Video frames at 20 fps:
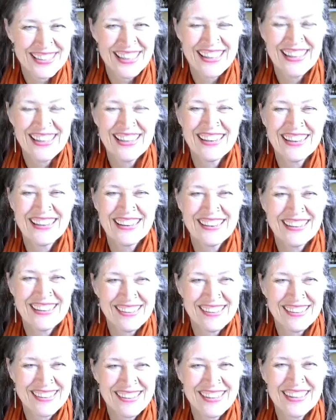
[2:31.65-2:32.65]

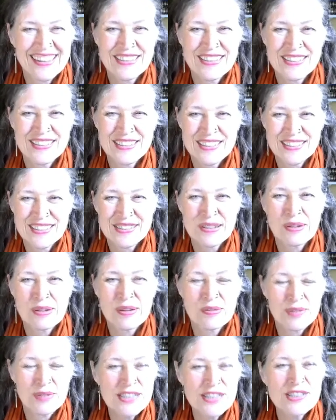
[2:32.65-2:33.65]
and his
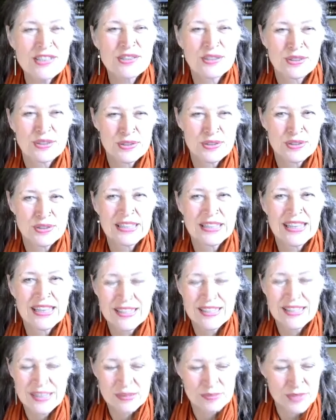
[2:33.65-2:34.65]
research
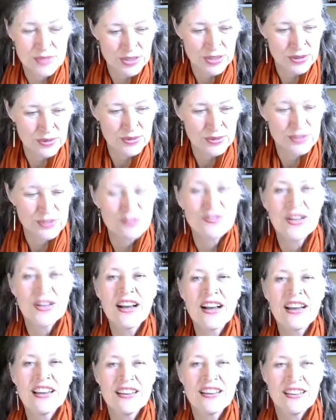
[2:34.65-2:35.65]
led him to
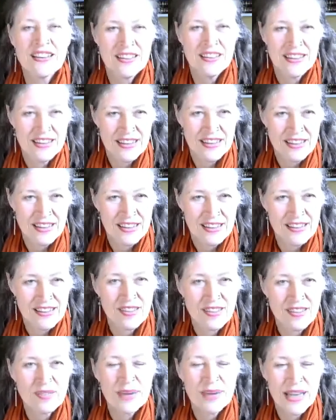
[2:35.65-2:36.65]
define
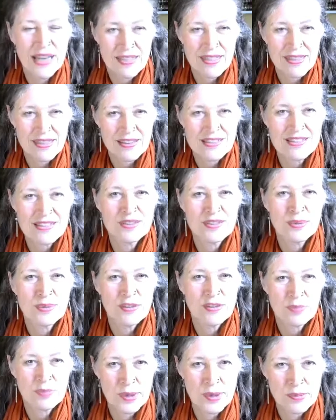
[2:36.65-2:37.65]
the 3 ethics and
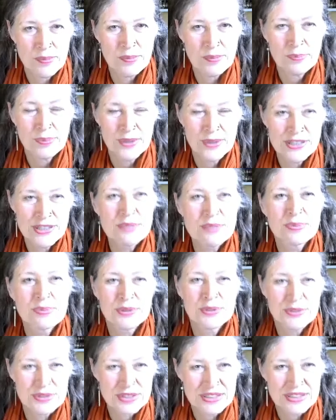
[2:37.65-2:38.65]
12
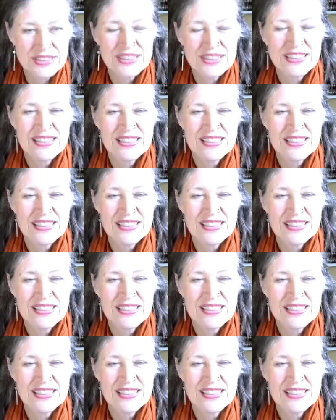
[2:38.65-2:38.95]
principles